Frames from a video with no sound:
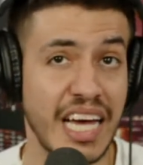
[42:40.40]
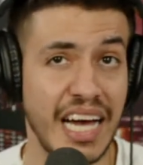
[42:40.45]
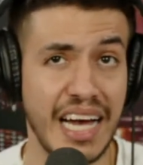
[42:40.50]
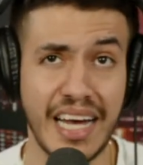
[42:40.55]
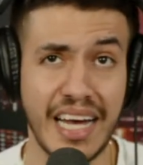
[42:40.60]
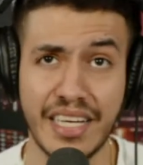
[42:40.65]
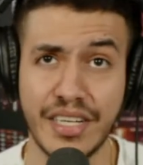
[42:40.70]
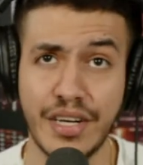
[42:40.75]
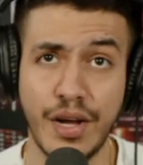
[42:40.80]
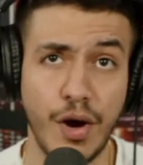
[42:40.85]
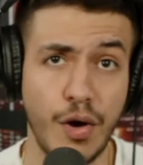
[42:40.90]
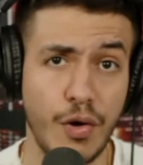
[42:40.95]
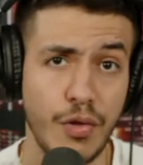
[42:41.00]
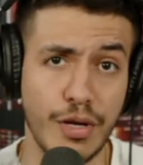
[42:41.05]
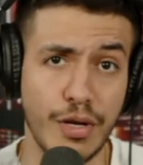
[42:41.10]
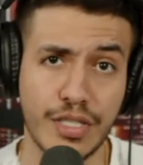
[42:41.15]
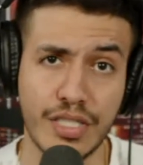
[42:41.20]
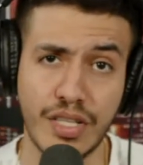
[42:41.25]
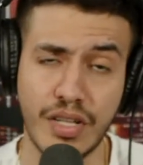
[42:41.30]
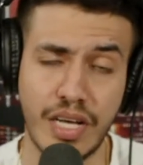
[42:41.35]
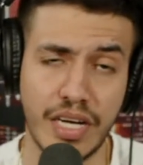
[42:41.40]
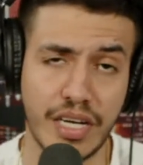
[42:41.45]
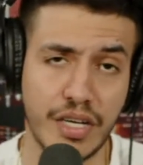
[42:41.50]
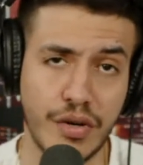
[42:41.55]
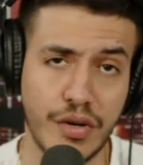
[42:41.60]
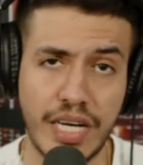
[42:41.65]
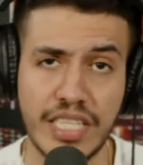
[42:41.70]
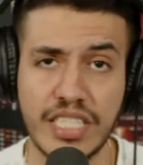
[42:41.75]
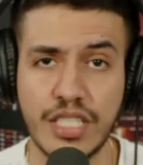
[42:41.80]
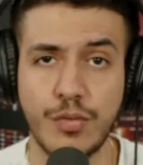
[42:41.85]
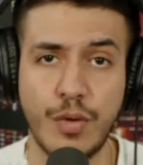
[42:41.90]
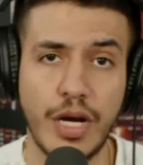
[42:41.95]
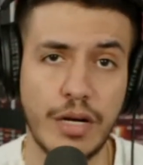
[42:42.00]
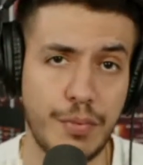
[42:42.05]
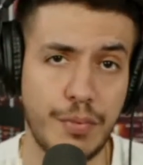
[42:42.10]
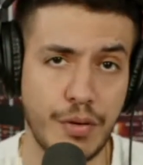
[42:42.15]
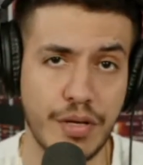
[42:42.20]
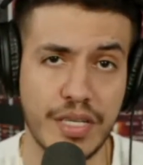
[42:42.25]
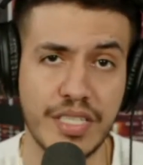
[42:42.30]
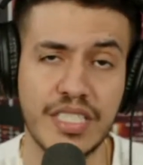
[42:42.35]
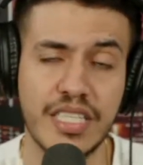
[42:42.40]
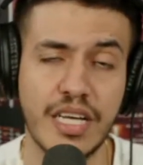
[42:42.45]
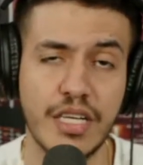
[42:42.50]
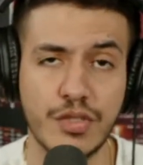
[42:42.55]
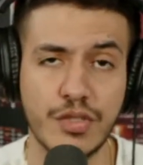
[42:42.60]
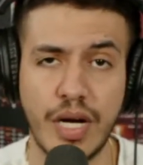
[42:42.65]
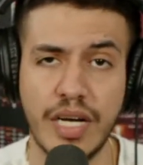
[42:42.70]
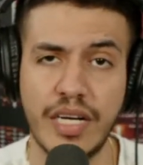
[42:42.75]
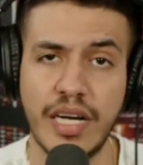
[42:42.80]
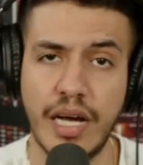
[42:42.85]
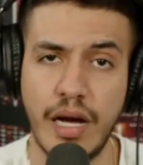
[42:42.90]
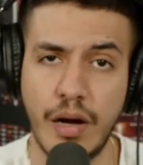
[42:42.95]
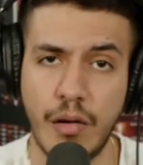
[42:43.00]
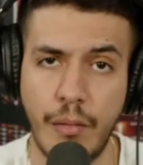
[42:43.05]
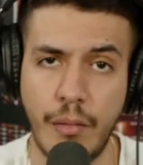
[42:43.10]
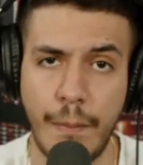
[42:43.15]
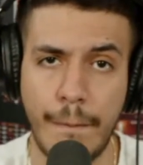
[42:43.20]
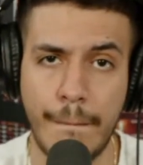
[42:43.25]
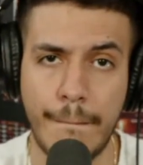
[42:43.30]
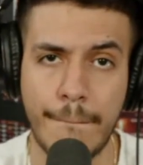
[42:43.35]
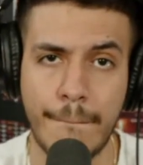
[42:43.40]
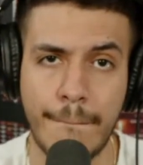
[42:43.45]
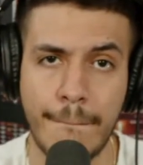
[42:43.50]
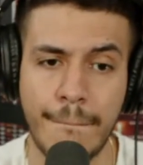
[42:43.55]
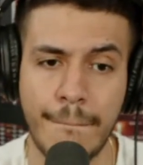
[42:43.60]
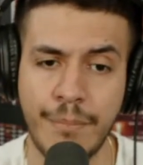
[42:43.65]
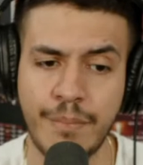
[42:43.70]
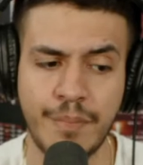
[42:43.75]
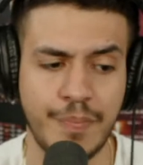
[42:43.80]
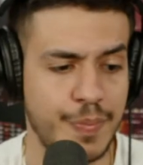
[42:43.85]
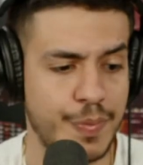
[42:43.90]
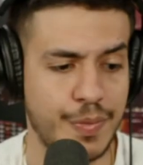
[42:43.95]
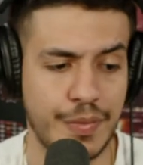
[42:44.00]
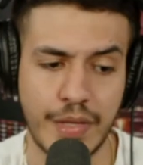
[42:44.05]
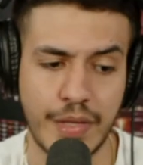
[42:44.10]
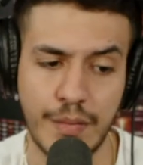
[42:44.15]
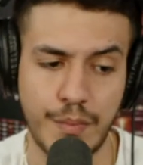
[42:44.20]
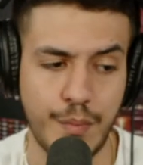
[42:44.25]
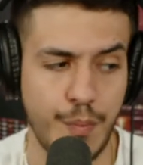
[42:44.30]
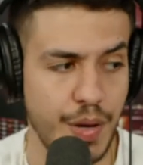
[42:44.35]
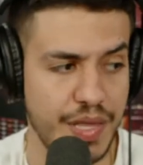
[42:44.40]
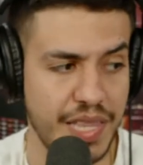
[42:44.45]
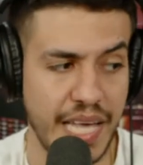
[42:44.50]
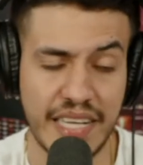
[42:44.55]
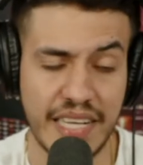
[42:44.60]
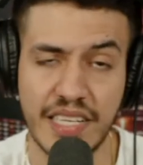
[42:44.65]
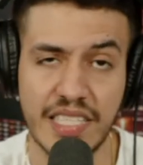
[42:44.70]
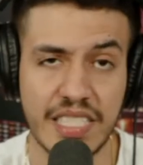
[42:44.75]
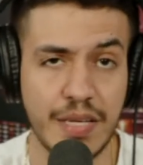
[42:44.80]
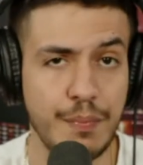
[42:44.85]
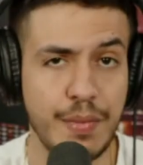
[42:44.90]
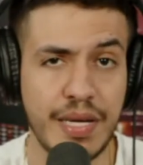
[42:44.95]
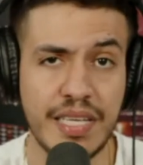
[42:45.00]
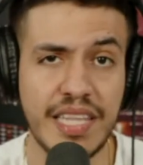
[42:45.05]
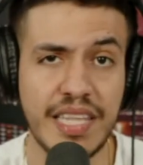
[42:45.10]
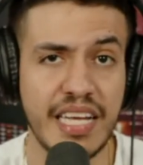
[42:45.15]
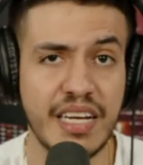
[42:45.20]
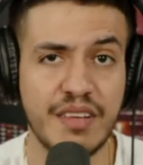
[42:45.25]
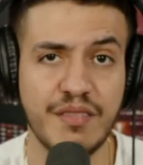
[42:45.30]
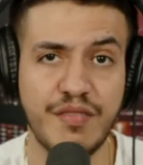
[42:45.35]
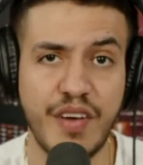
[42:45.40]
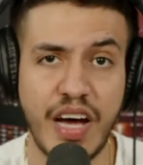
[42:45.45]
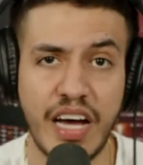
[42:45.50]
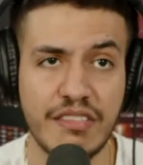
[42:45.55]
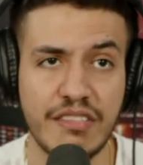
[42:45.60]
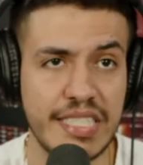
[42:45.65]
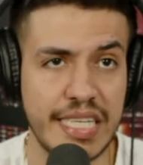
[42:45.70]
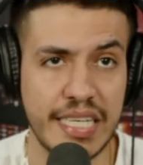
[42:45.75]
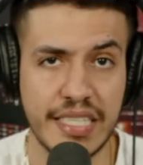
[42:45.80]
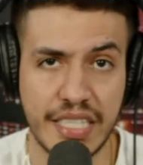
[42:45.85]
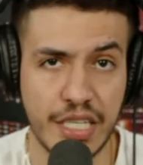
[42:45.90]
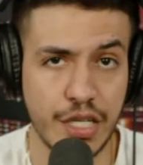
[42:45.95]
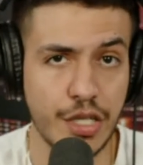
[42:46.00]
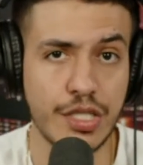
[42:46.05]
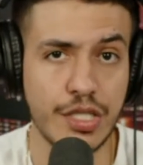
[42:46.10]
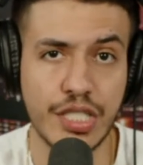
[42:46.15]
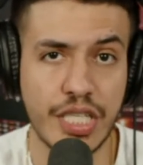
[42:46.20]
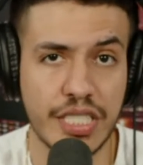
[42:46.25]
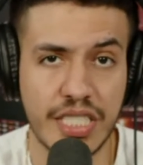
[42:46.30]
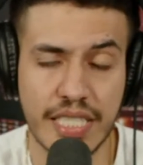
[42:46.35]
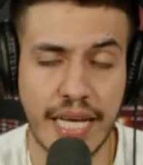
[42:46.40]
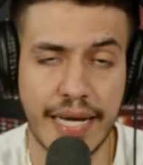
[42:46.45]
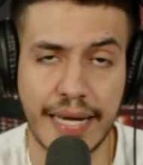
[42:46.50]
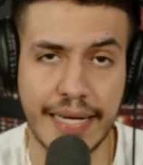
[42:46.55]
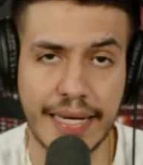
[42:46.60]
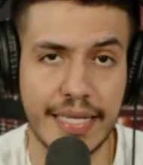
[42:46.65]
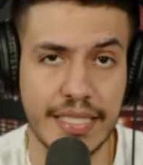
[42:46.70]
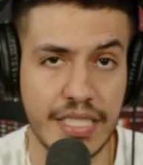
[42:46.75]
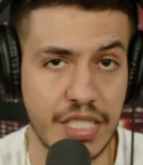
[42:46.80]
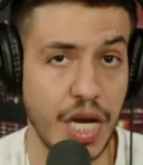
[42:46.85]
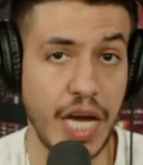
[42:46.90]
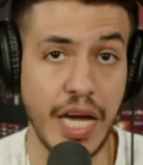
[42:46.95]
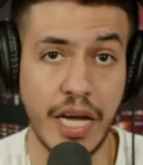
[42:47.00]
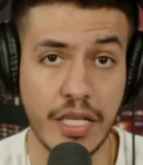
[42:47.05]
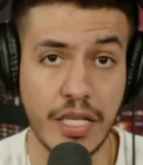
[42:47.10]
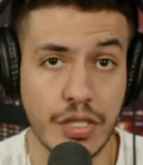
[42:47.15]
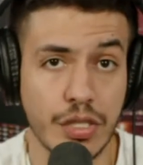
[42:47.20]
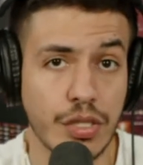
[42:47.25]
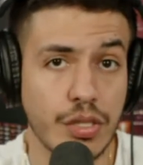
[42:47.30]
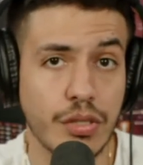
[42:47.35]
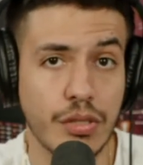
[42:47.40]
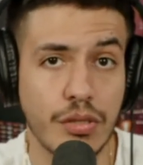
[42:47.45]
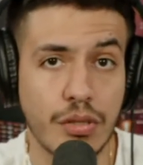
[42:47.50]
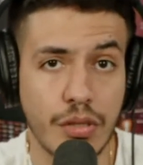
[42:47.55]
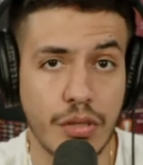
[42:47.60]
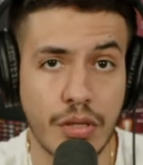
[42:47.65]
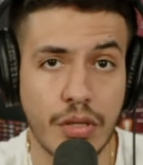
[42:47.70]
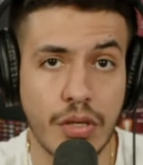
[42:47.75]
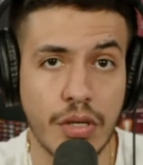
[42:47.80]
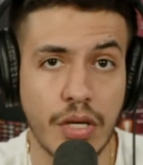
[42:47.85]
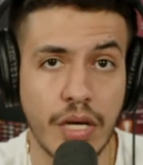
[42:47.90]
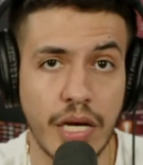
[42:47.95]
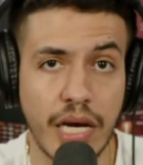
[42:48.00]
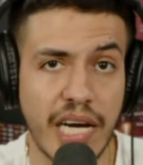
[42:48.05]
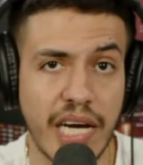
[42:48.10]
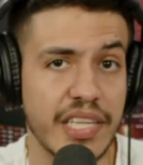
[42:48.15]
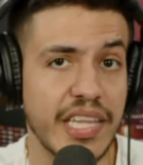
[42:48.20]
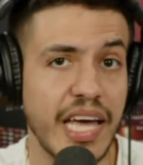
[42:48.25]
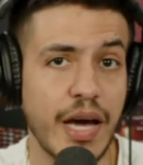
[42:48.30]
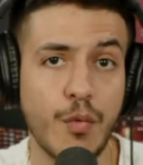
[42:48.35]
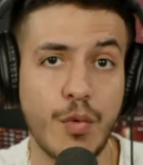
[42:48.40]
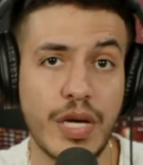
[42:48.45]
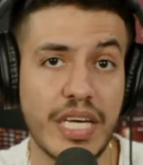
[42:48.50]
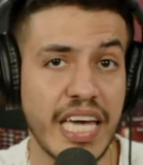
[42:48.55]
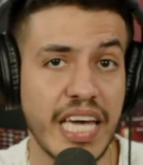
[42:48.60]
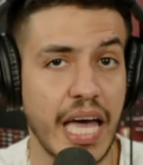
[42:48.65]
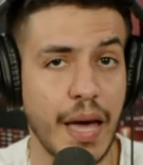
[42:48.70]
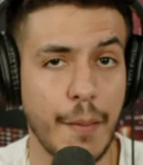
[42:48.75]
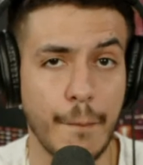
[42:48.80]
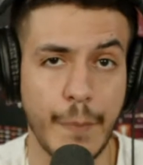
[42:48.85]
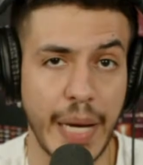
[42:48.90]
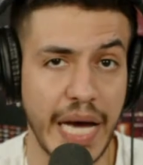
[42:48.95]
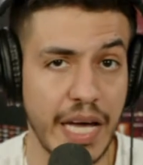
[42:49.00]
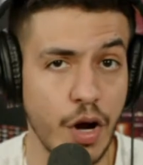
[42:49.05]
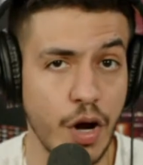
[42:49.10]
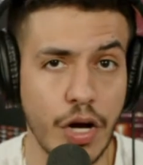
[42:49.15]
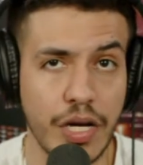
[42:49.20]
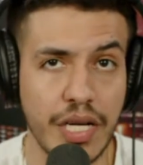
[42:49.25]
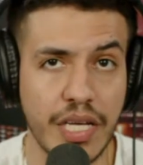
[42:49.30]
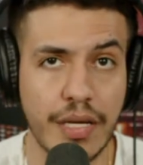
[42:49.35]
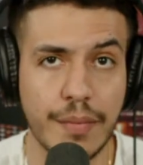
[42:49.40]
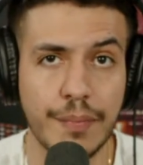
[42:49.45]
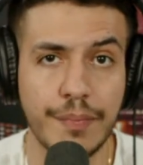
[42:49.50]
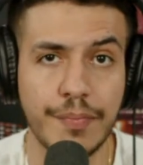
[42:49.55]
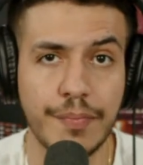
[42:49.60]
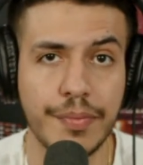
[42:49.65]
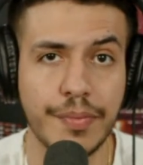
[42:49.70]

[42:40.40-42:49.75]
I know there's a lot of crazy red pill incels right now. But that doesn't mean that in 5, 10 years, shit's not going to change. And that we can't bet on it.